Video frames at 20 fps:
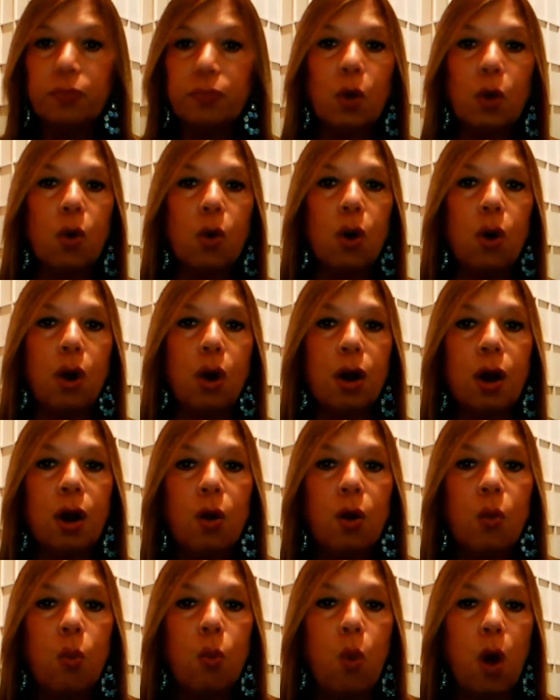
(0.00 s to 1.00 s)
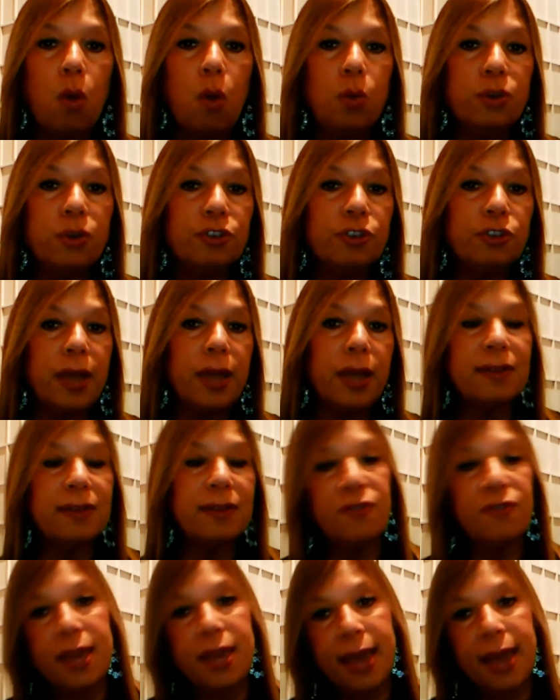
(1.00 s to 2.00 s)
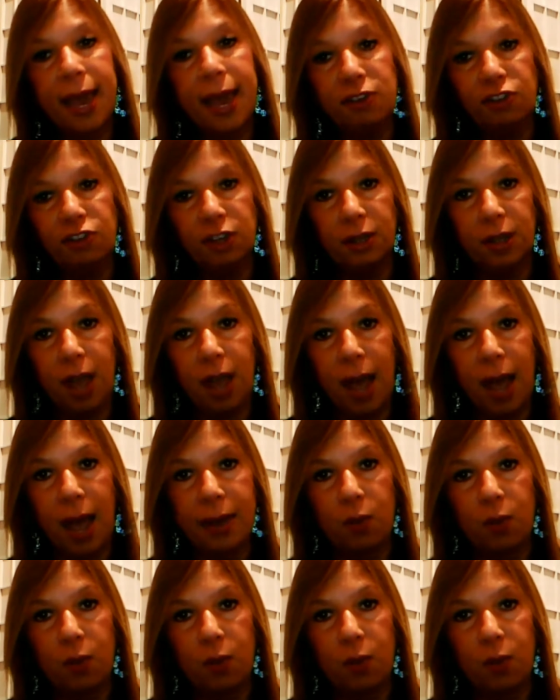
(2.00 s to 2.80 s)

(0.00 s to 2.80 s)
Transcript: or what was your last vacation like?